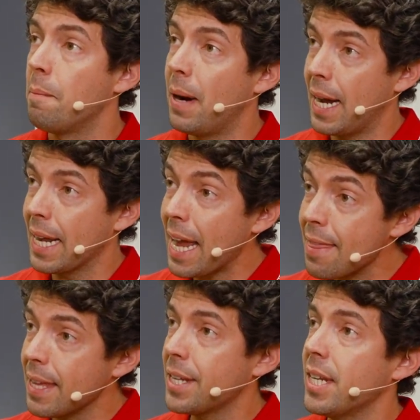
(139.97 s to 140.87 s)
But
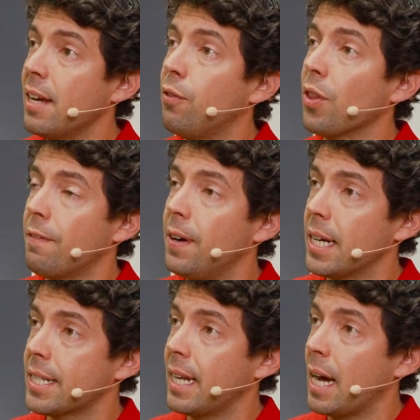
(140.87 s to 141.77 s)
again, this year, for the
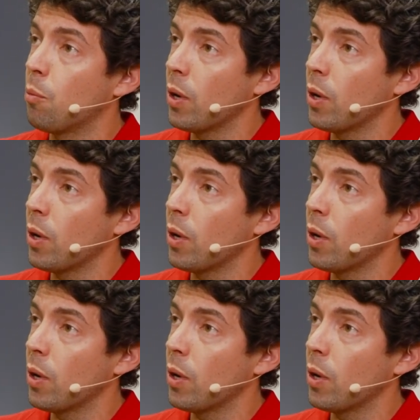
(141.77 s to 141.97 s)
first time,